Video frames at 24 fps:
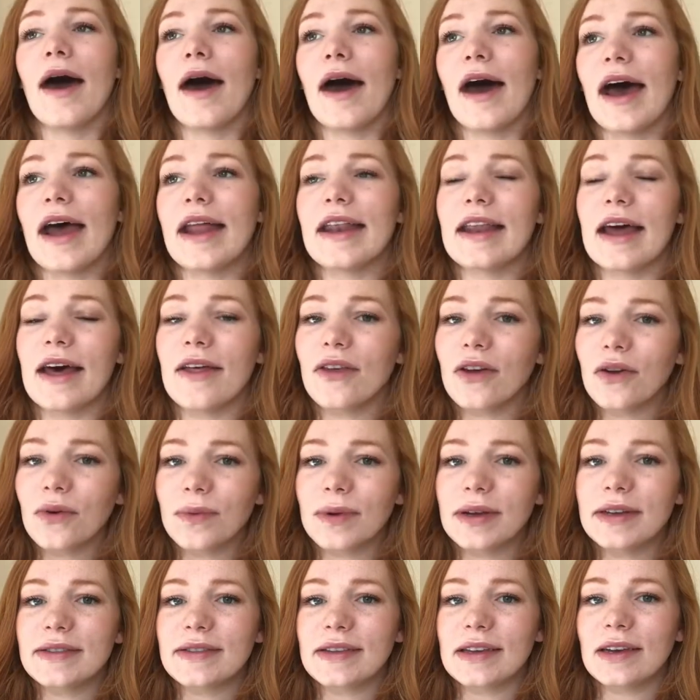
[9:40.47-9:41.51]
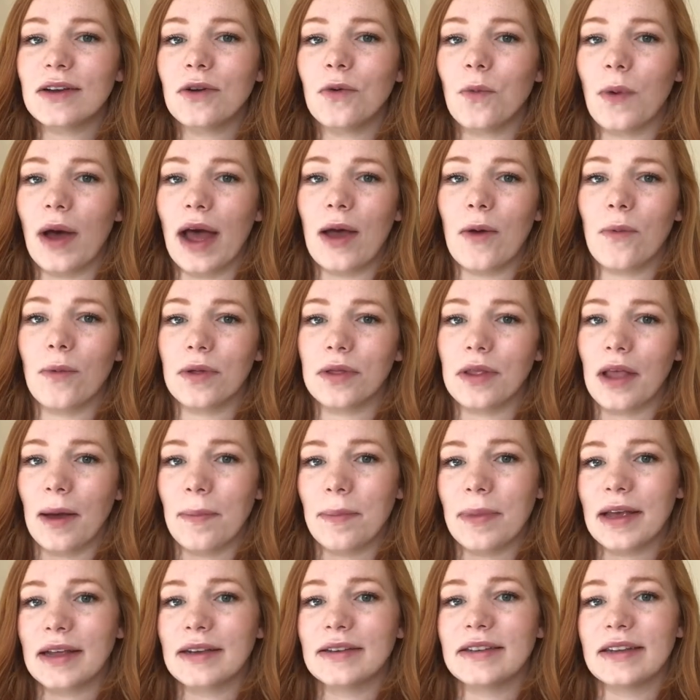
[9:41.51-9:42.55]
Another reason why I will not
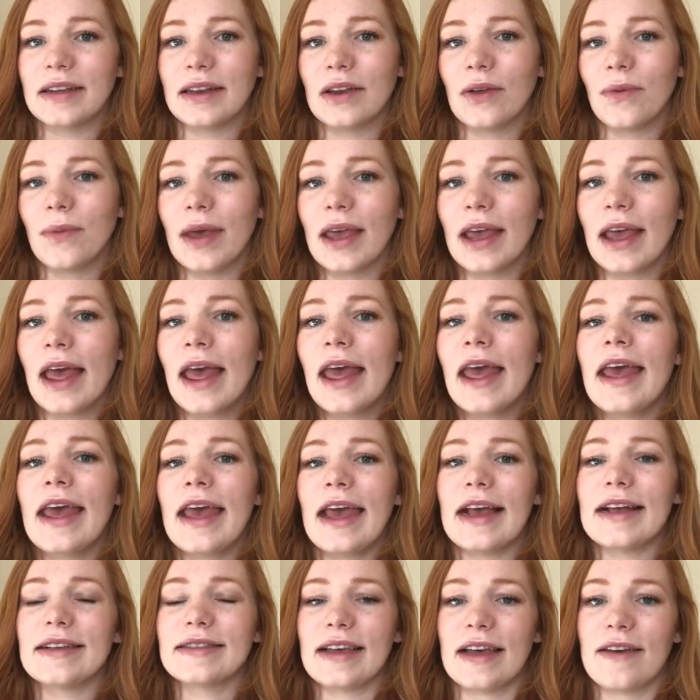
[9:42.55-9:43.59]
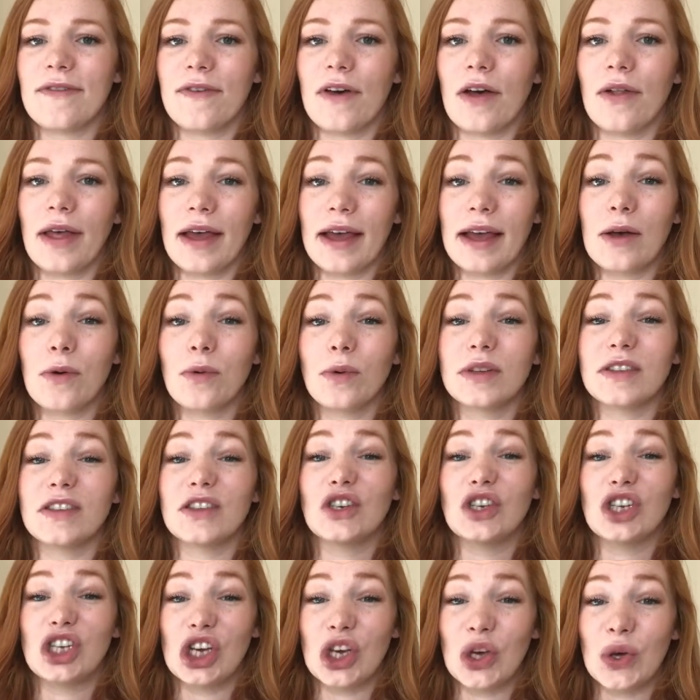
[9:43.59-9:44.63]
be continuing is I felt like it was
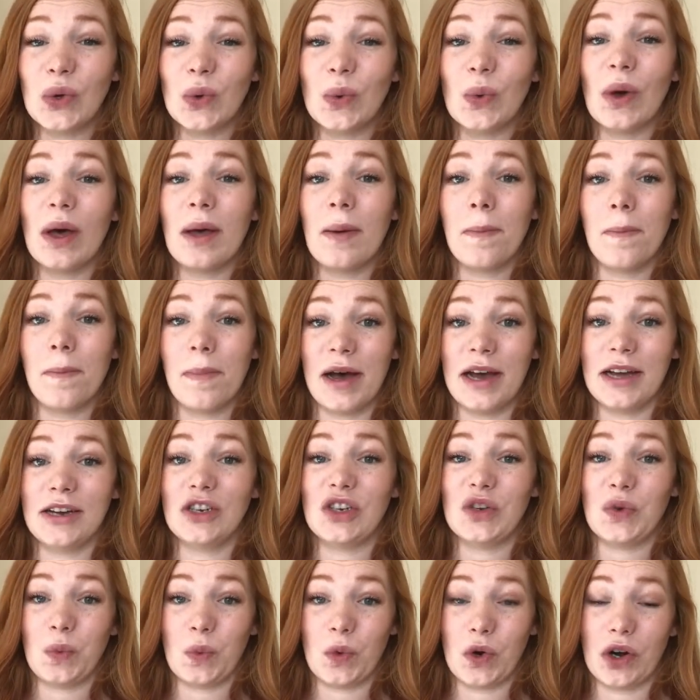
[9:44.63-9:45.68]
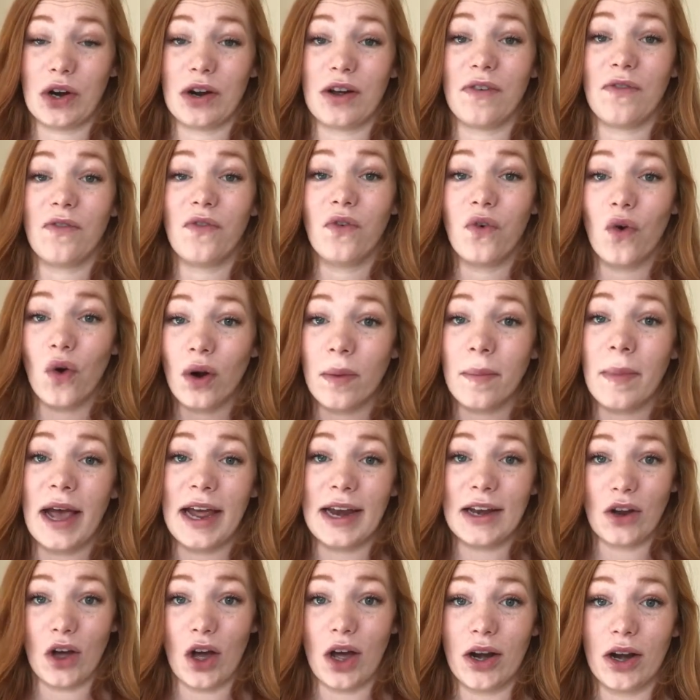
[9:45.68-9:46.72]
too much work for my
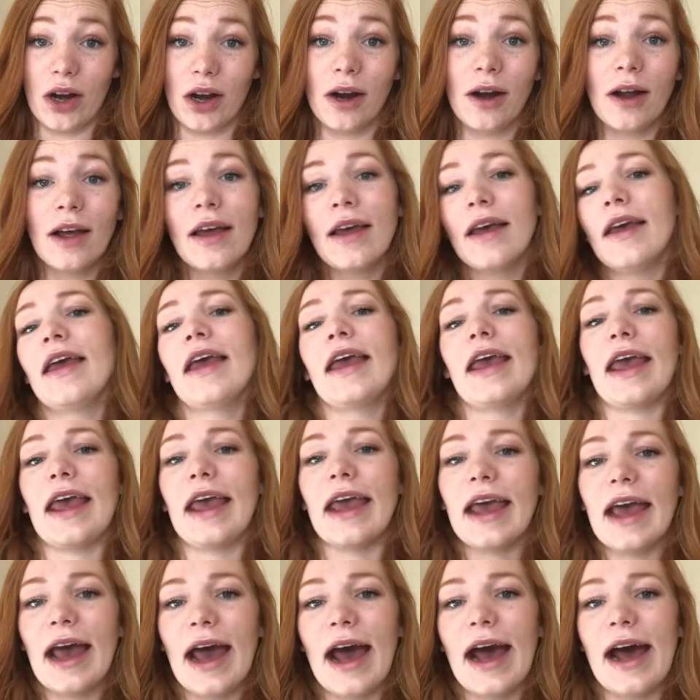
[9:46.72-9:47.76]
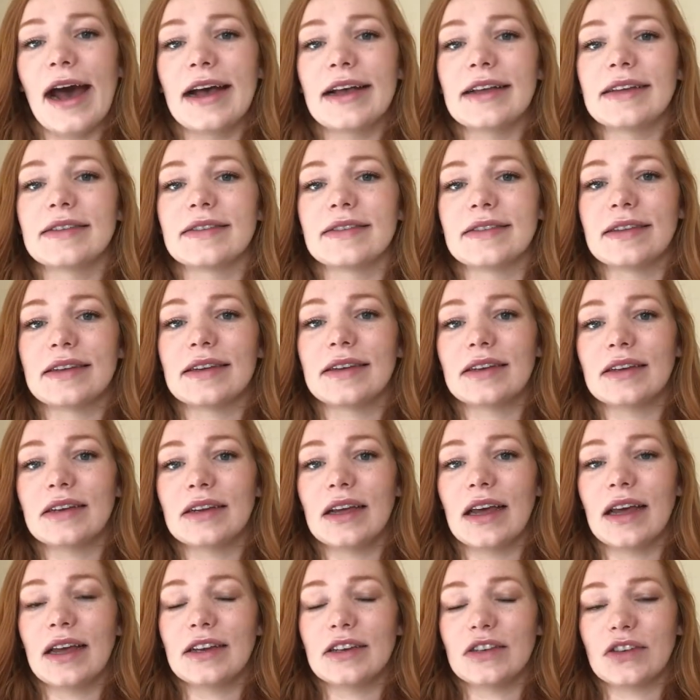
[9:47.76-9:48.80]
daughter. It has
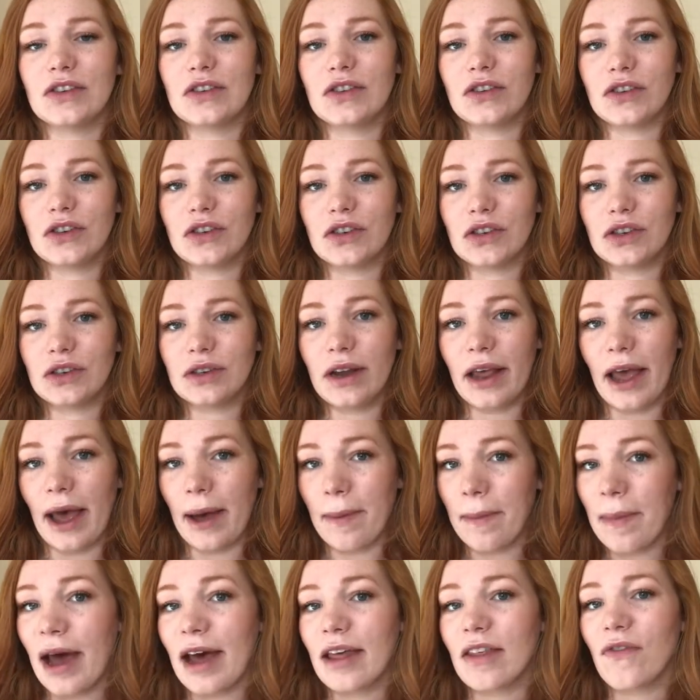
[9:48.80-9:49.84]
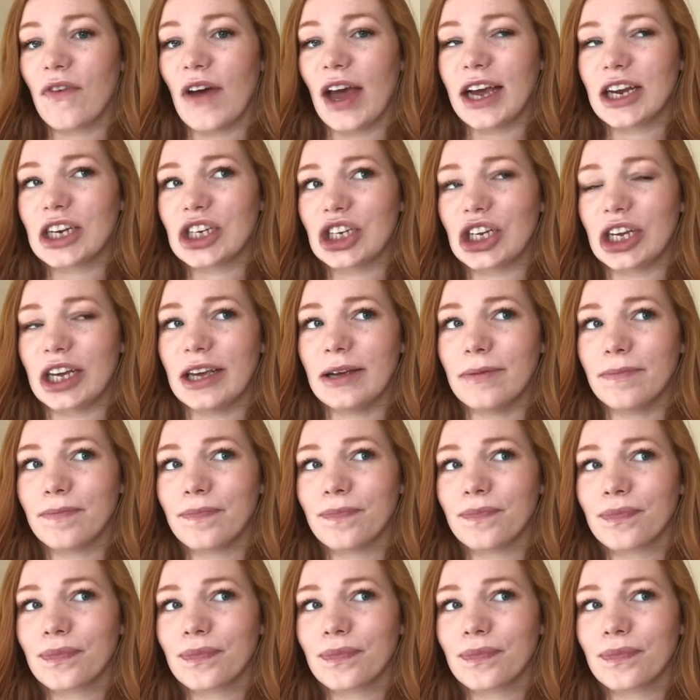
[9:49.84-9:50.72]
a math fact sheet.